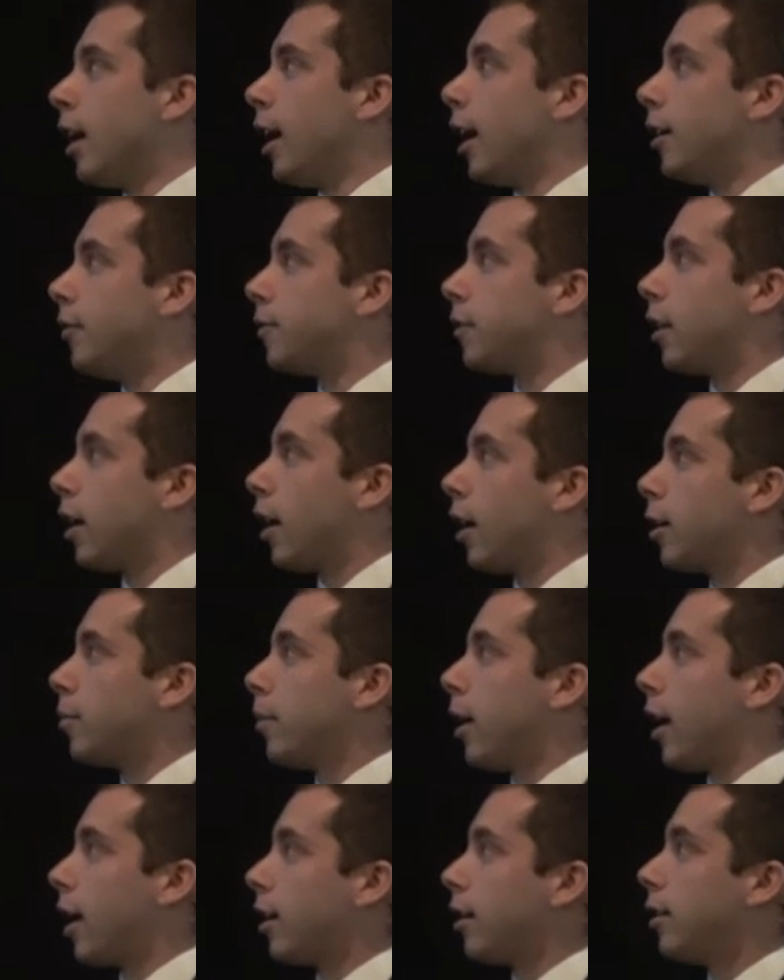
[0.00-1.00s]
And for
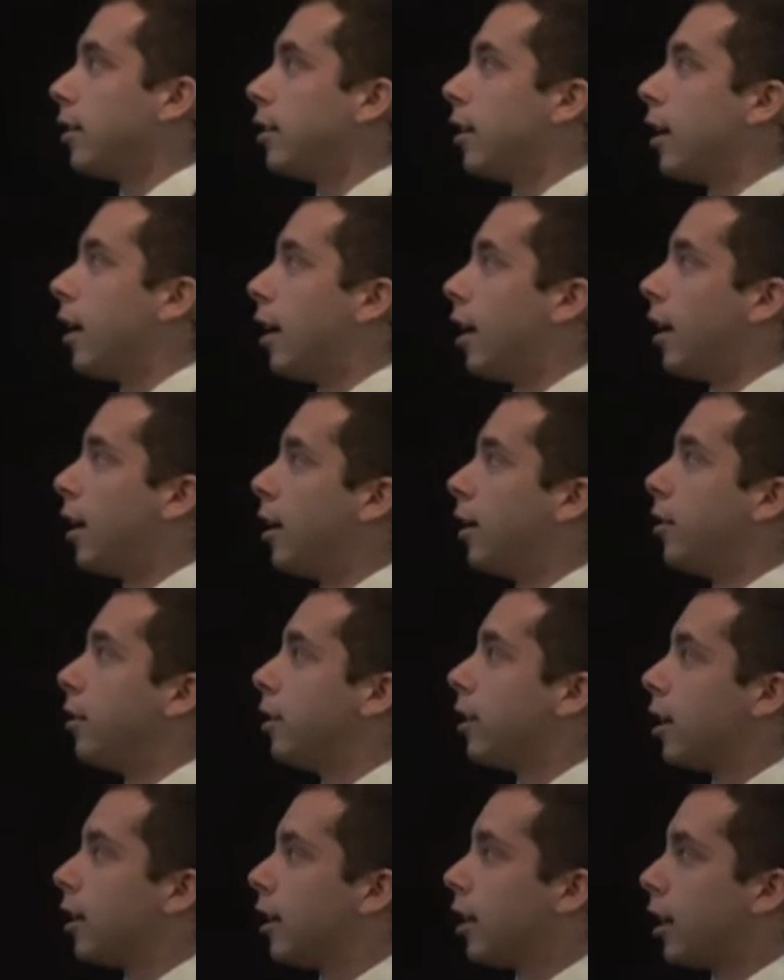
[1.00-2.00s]
our model,
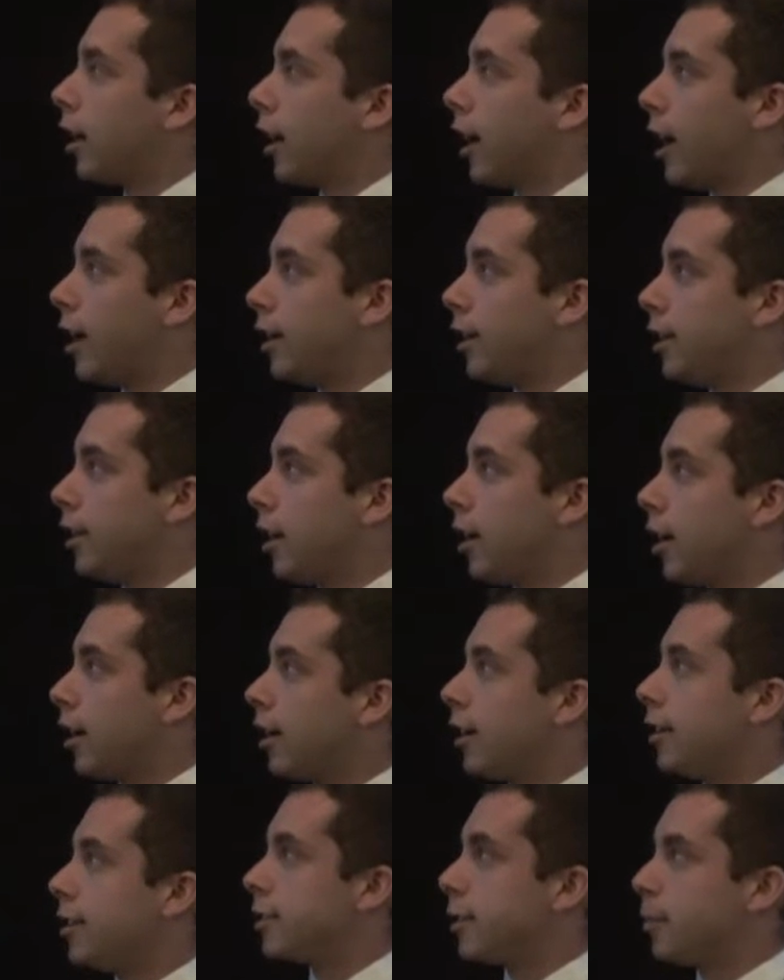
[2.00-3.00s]
our
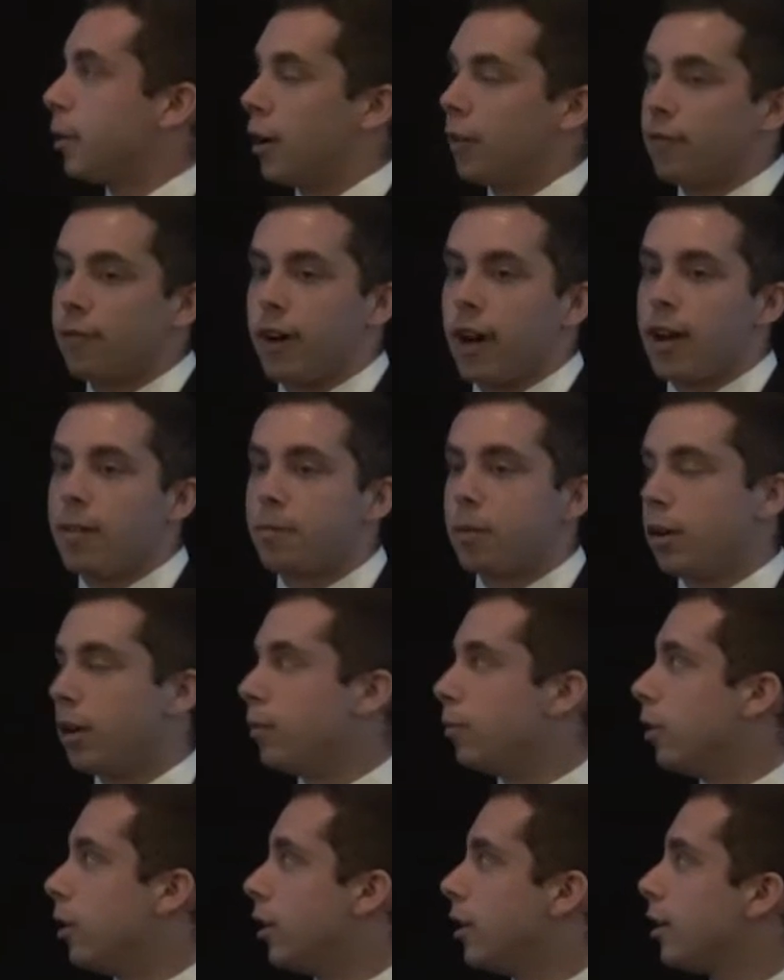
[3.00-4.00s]
NER is about
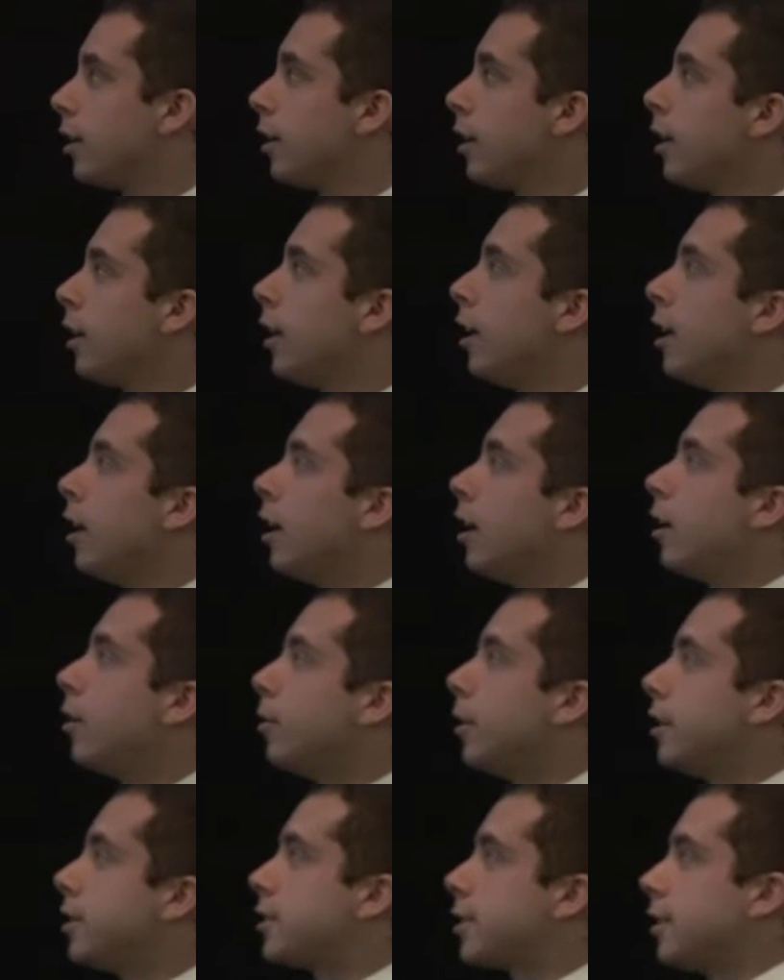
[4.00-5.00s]

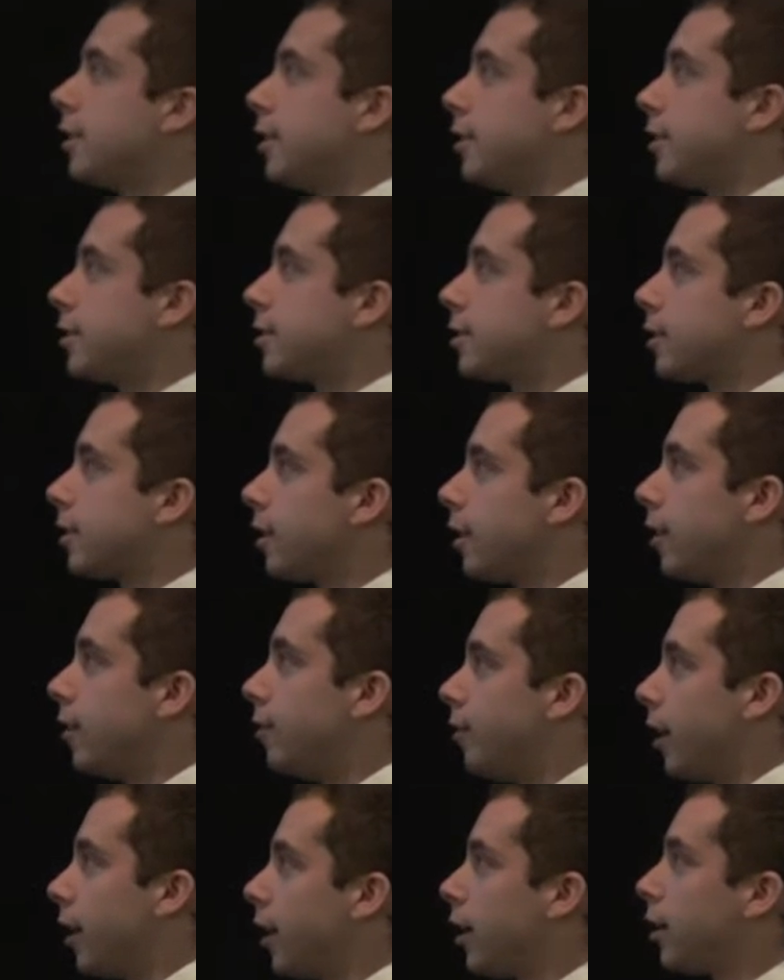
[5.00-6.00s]
5.1, which is
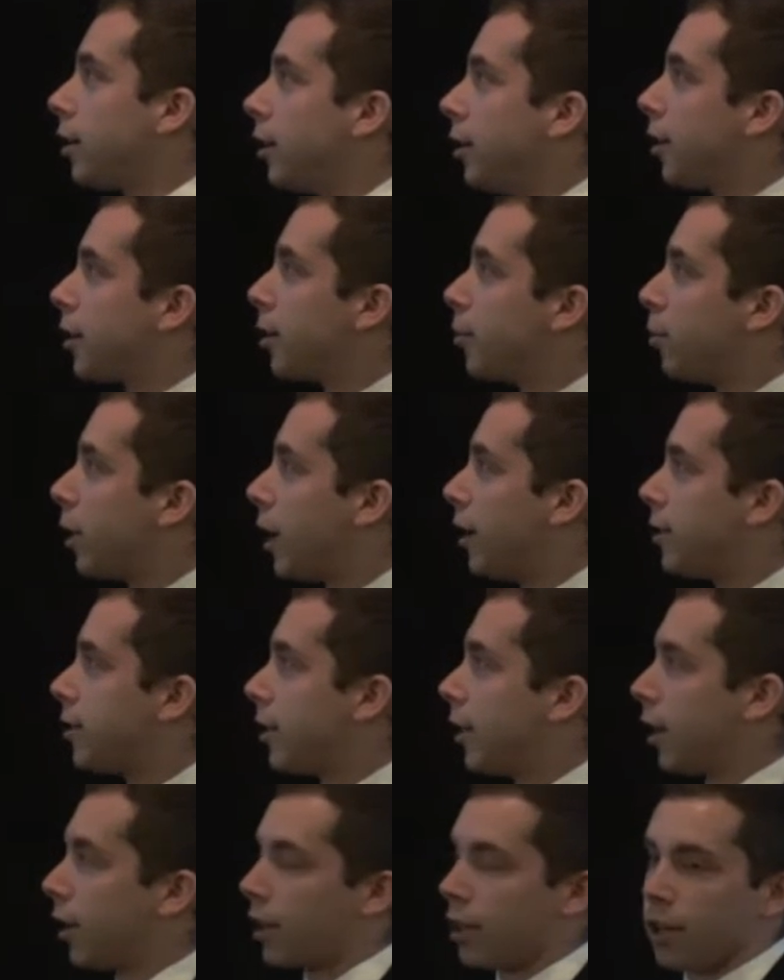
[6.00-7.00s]
very good compared
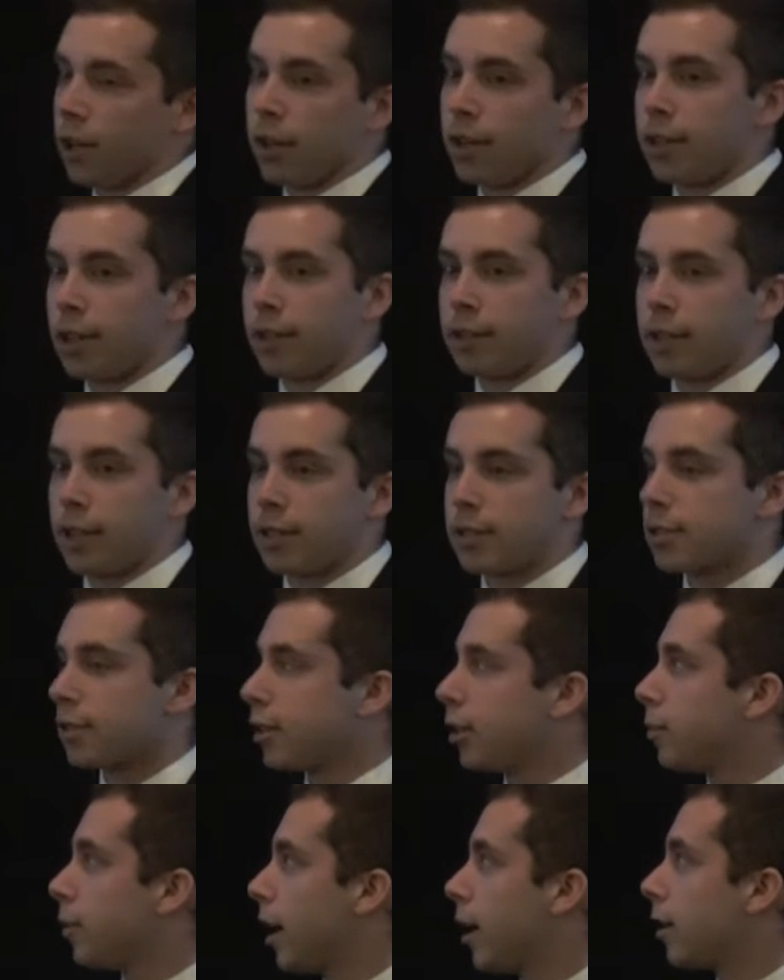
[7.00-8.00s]
to the current
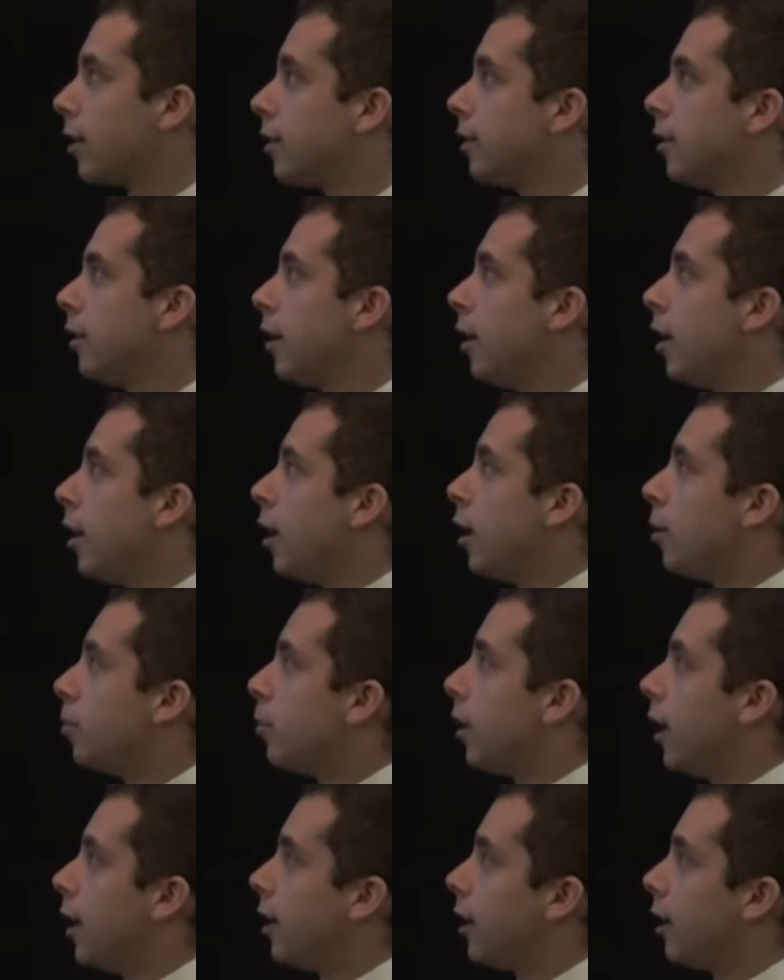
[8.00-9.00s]
industrial model.
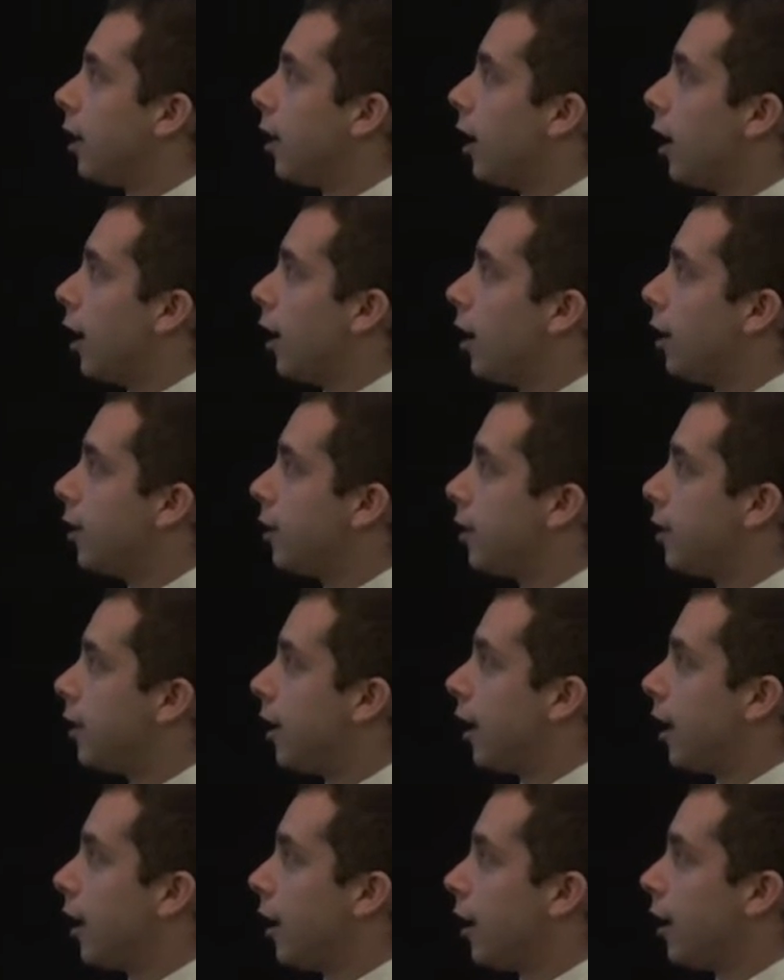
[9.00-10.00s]
But
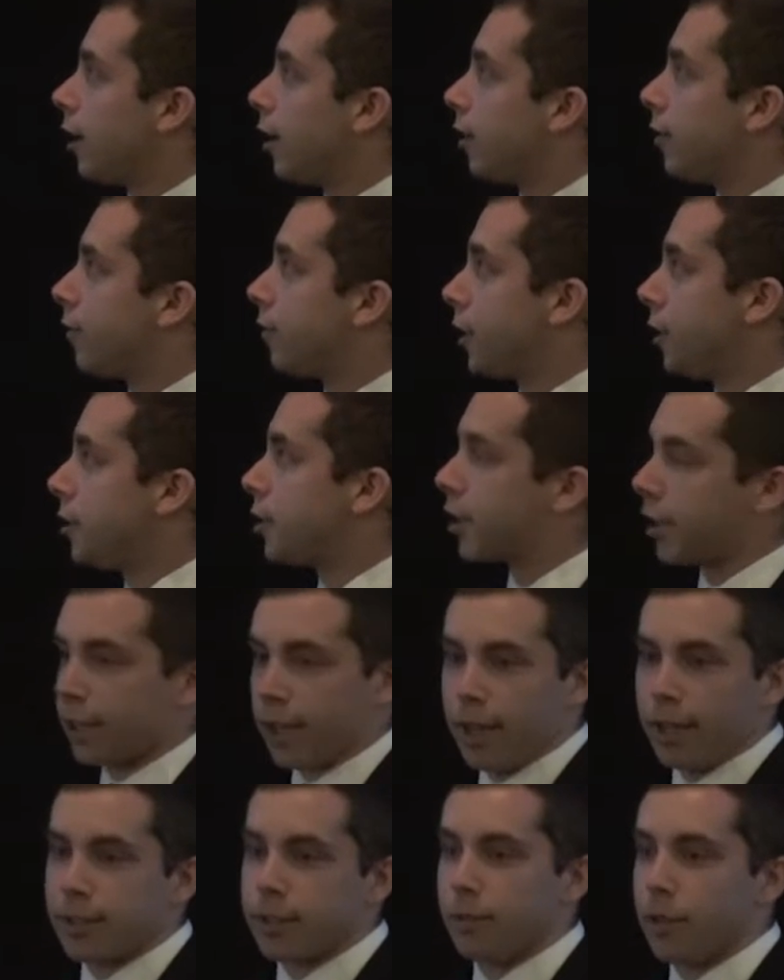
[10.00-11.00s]
the
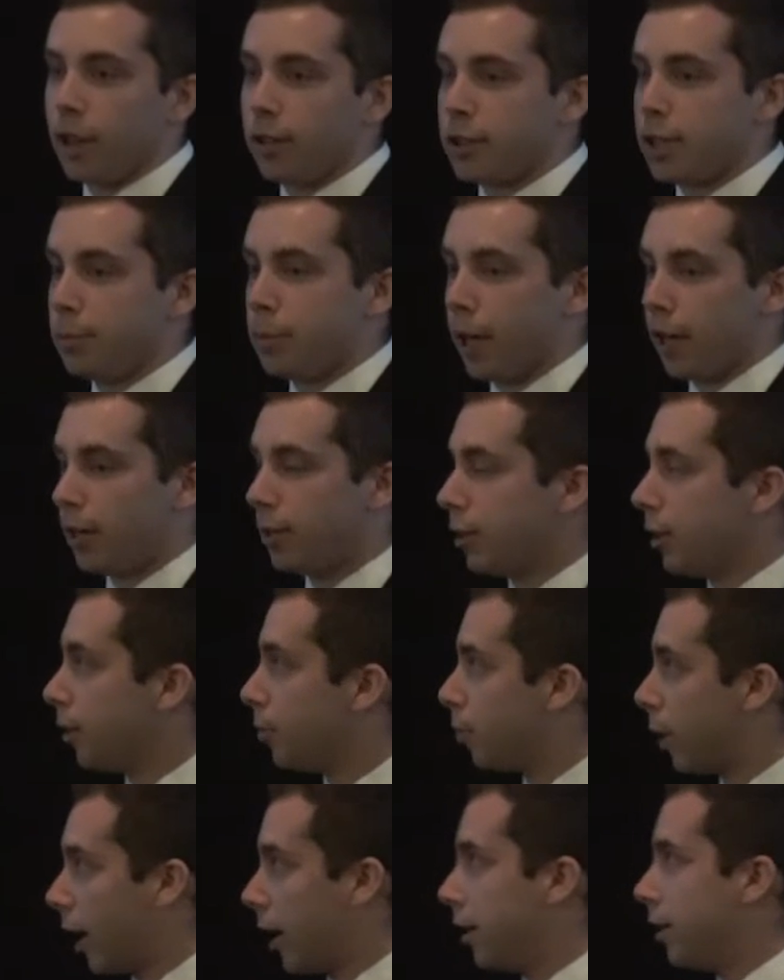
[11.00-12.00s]
future case of algae
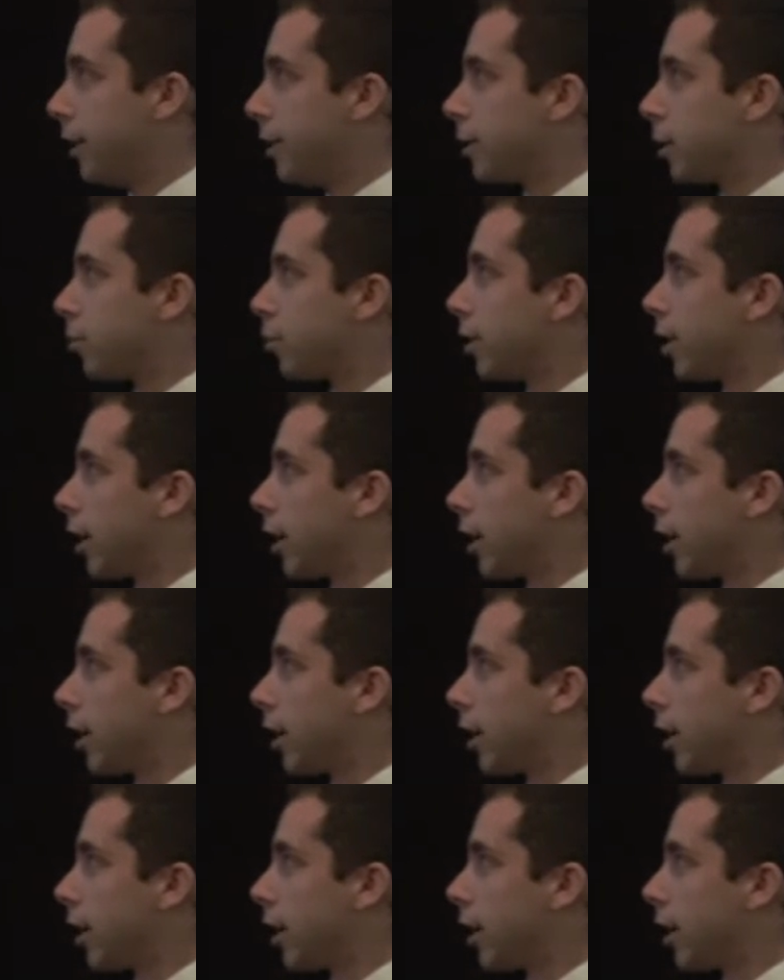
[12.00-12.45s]
biodiesel